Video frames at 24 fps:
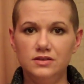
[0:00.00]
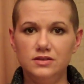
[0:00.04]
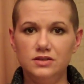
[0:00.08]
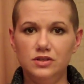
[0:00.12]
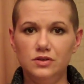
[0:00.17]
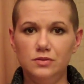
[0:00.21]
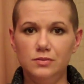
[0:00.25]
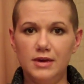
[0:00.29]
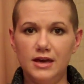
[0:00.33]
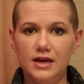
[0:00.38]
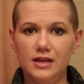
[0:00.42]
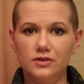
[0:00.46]

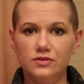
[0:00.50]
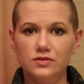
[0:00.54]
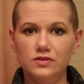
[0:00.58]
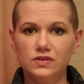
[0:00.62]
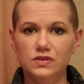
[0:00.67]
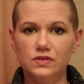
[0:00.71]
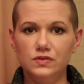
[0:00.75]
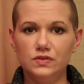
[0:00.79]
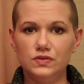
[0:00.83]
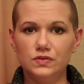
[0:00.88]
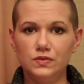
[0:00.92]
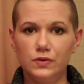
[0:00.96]
too bad or
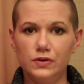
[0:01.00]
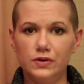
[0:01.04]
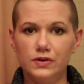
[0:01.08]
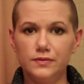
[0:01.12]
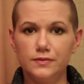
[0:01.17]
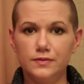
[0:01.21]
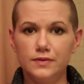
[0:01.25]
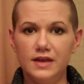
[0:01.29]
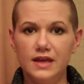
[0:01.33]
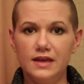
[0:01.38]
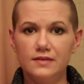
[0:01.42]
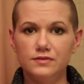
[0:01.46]
too sore
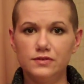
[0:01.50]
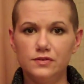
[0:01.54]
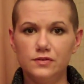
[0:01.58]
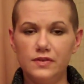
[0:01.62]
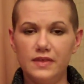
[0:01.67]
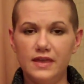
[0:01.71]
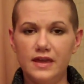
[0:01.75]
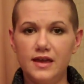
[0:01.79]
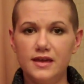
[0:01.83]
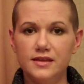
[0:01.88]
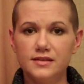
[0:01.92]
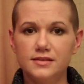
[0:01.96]
after
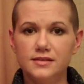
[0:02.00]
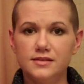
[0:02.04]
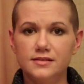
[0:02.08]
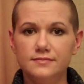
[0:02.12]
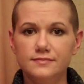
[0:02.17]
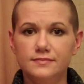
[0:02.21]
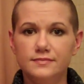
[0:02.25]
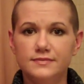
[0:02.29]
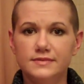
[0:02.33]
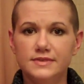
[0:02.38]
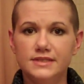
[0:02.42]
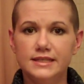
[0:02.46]
that.
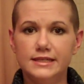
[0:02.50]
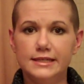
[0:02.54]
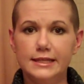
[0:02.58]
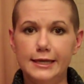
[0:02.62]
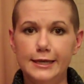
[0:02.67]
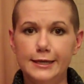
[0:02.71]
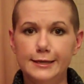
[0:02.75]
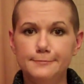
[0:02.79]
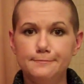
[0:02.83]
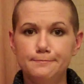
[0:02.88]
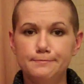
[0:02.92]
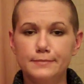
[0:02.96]

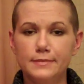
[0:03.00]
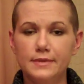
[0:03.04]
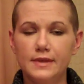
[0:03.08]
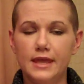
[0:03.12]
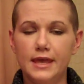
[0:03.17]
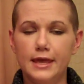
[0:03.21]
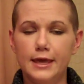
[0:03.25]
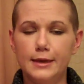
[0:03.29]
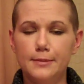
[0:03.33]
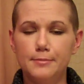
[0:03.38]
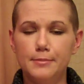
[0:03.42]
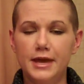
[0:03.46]
Today,
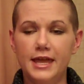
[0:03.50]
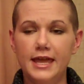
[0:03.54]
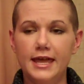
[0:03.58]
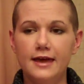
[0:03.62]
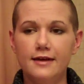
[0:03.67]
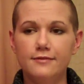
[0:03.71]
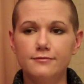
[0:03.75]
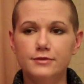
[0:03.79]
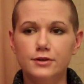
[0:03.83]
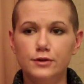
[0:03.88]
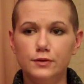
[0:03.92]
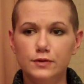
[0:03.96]
I
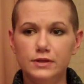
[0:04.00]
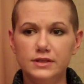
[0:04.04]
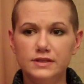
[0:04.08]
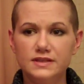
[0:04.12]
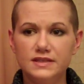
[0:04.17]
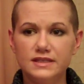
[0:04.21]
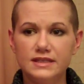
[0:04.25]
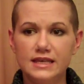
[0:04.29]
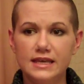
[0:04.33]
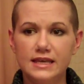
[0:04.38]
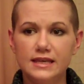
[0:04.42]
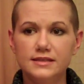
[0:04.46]
have
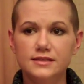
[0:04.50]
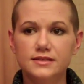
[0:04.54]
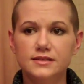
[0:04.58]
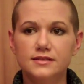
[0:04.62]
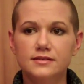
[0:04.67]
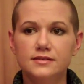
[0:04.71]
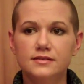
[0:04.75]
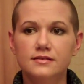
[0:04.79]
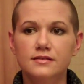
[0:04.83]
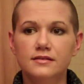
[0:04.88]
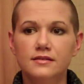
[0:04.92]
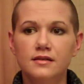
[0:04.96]
noticed
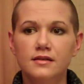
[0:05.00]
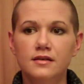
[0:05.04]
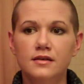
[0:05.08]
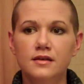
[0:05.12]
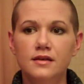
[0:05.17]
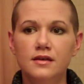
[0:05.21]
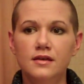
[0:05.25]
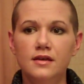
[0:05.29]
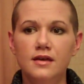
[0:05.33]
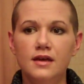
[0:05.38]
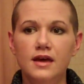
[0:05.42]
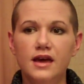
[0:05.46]
that
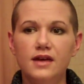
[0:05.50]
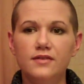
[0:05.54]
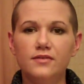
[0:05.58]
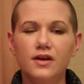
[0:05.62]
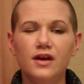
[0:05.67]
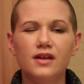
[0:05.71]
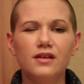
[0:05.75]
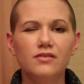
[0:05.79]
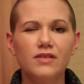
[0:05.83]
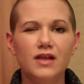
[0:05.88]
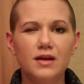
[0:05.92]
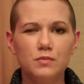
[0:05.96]
I've
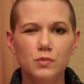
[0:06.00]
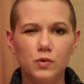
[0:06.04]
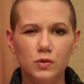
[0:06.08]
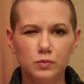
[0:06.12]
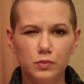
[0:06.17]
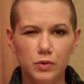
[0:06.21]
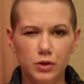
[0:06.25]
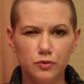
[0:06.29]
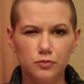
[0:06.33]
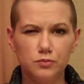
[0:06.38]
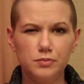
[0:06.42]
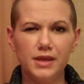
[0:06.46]
got a lot more
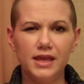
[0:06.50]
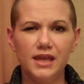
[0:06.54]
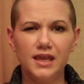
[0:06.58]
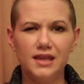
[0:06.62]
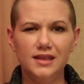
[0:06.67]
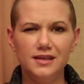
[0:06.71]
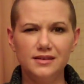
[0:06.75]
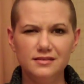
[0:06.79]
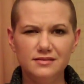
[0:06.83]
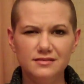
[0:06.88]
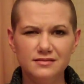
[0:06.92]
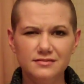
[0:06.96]
bone
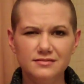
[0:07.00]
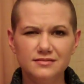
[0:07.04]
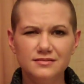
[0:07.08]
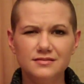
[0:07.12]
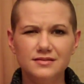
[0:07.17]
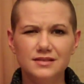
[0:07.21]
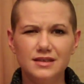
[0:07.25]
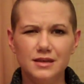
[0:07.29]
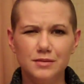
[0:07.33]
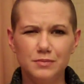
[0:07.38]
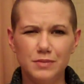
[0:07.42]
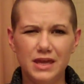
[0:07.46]
pain
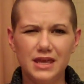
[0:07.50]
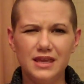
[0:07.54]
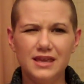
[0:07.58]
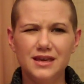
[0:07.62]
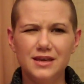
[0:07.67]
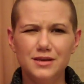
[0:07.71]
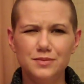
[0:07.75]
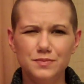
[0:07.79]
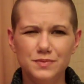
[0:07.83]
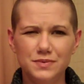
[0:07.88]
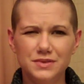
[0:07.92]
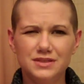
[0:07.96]
in my
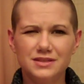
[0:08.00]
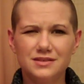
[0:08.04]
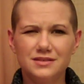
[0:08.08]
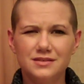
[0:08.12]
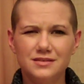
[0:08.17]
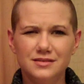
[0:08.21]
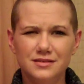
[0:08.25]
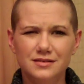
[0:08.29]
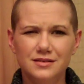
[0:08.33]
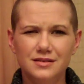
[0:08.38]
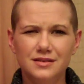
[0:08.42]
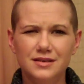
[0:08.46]
hips